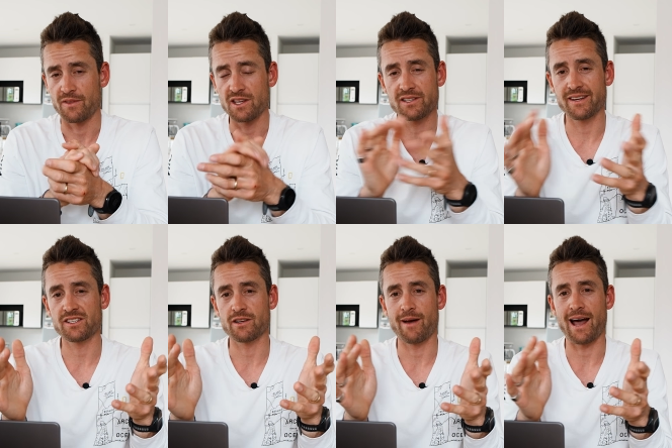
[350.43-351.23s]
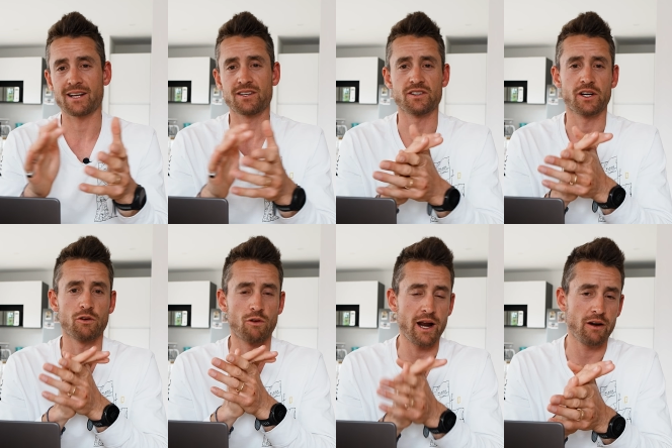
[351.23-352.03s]
This system acts as a
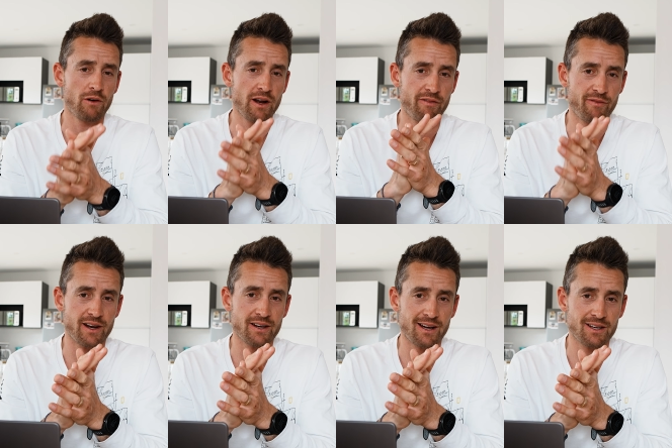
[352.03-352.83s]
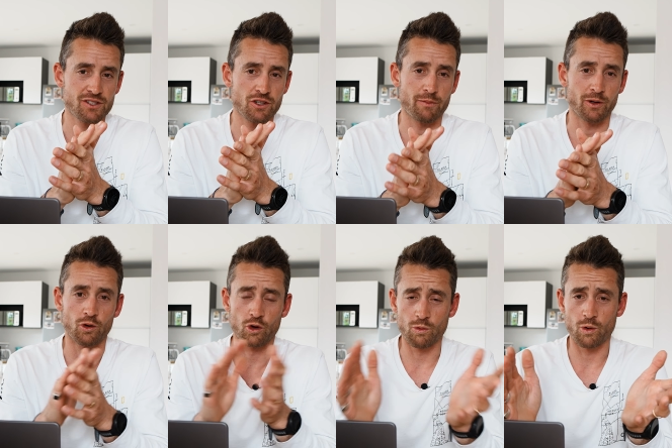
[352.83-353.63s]
great rear fender, stopping
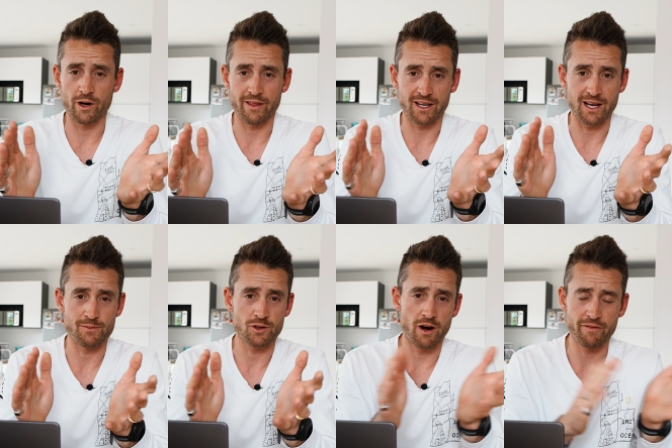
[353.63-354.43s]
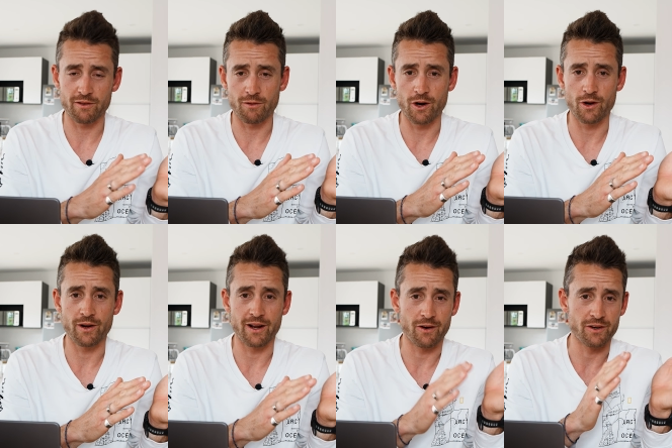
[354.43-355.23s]
all water that comes off the road
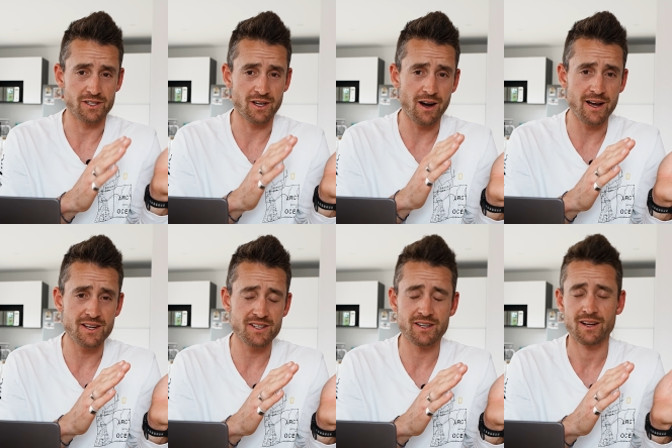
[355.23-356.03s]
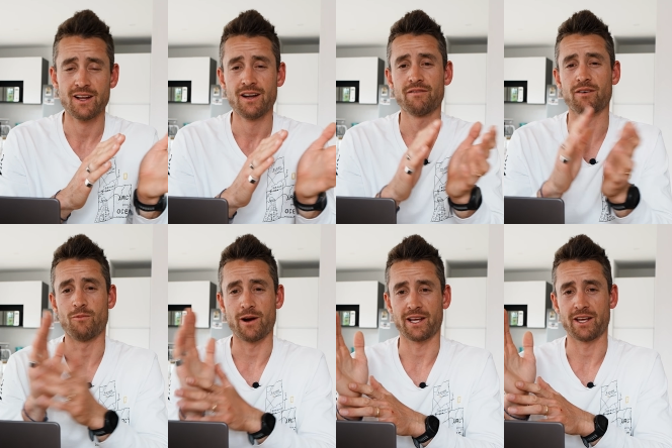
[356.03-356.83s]
and on your tyres from
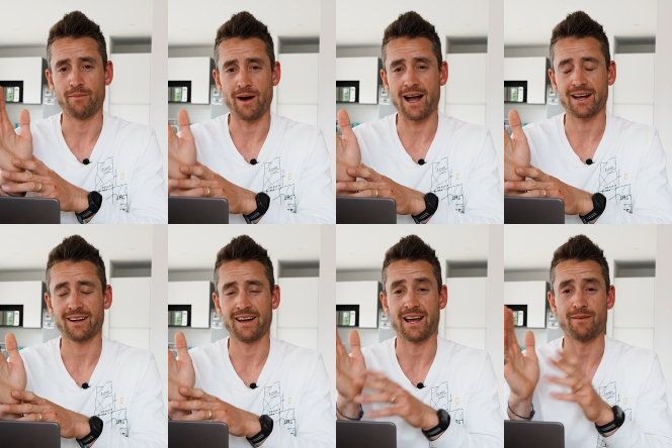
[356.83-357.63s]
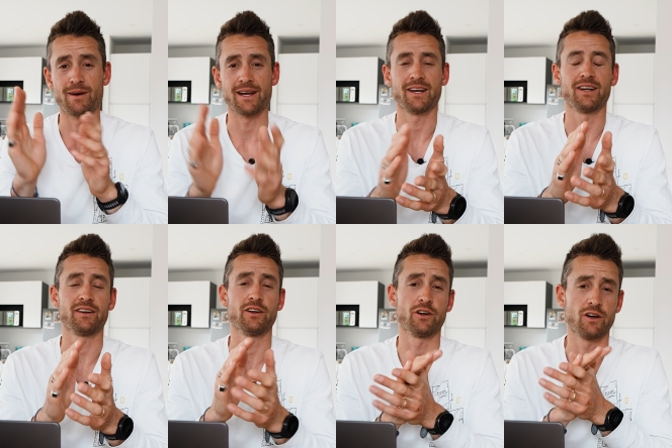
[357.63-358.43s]
wetting your back and making
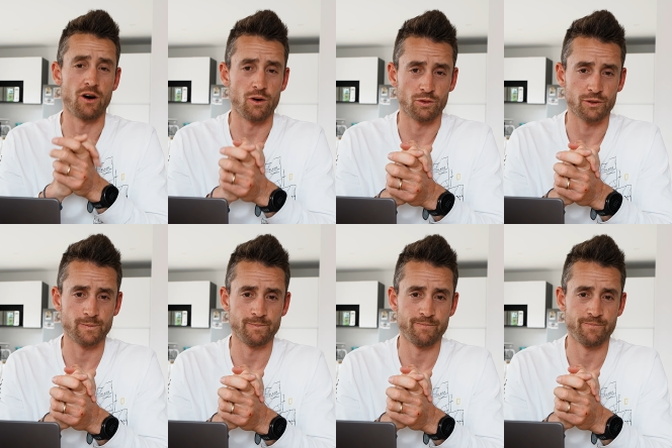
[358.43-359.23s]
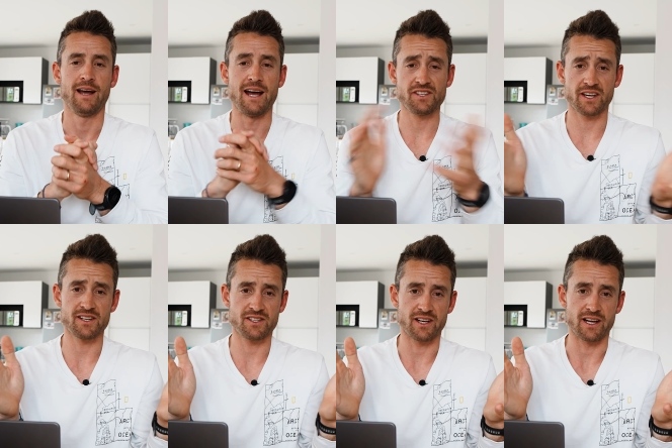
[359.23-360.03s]
you cold. As you can
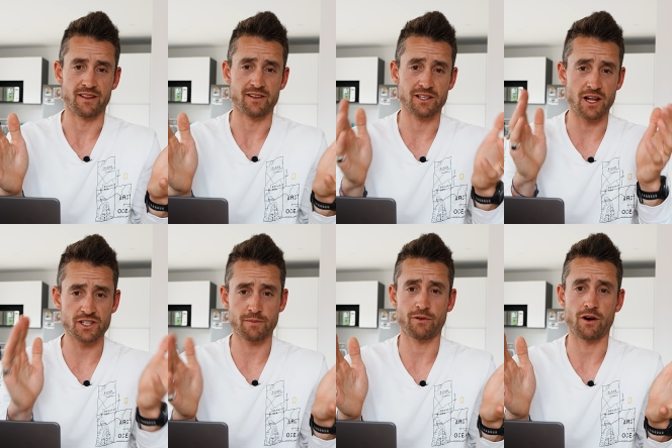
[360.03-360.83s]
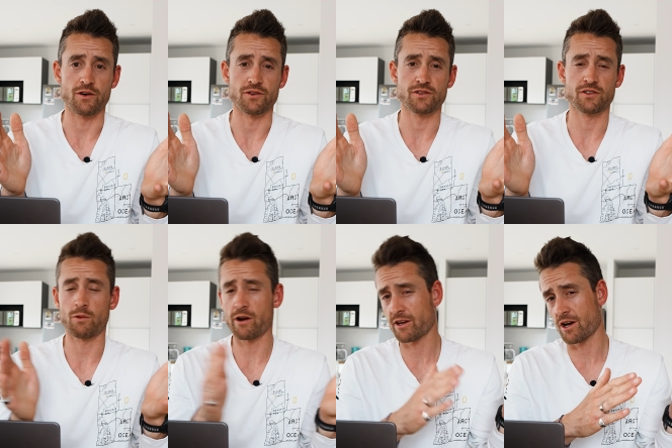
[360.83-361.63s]
see, there's lots of pros, so
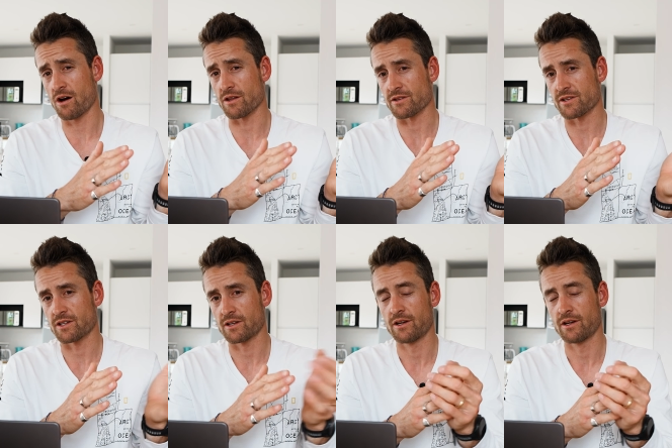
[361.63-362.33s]
what are the cons?